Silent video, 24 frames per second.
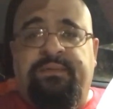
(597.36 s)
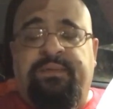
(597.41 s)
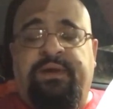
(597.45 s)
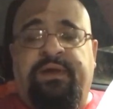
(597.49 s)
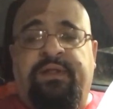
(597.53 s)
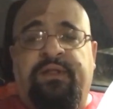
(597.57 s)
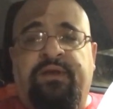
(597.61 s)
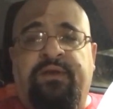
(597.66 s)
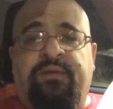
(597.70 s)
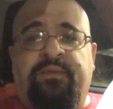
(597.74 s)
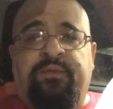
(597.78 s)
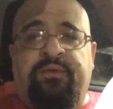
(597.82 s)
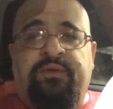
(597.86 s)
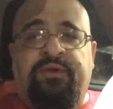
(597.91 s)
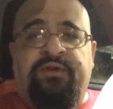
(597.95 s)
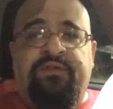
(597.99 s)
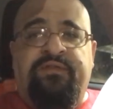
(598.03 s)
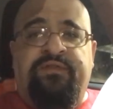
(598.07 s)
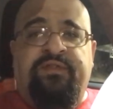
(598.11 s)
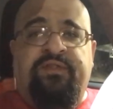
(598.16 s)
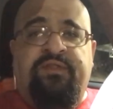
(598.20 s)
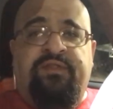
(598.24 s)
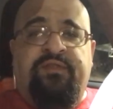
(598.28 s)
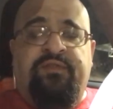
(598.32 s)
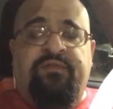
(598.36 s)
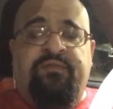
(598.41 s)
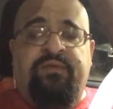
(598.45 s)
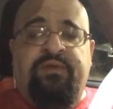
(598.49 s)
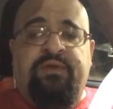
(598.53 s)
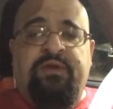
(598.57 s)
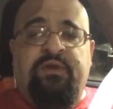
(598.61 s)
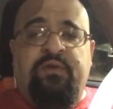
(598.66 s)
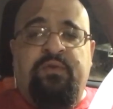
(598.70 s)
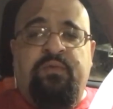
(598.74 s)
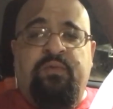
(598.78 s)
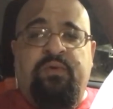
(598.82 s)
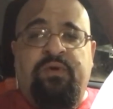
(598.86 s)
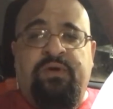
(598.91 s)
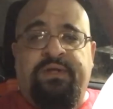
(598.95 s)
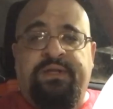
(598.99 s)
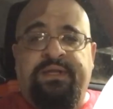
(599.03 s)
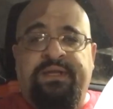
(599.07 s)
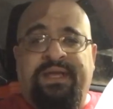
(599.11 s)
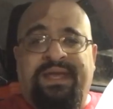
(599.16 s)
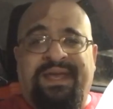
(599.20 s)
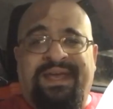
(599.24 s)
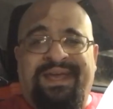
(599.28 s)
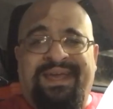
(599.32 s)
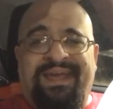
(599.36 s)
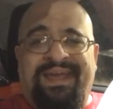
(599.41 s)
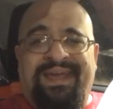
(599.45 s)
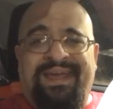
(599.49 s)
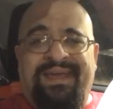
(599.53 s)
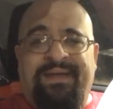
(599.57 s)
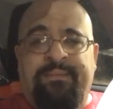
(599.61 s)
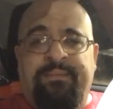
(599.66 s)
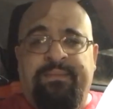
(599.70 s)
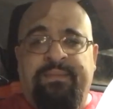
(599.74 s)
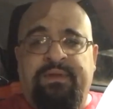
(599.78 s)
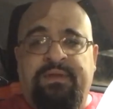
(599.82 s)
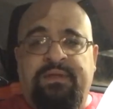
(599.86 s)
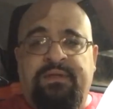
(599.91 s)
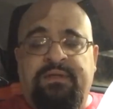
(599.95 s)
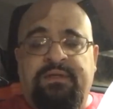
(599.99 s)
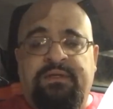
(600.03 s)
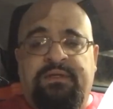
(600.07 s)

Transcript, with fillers: My alarm went off at 3.01 a.m.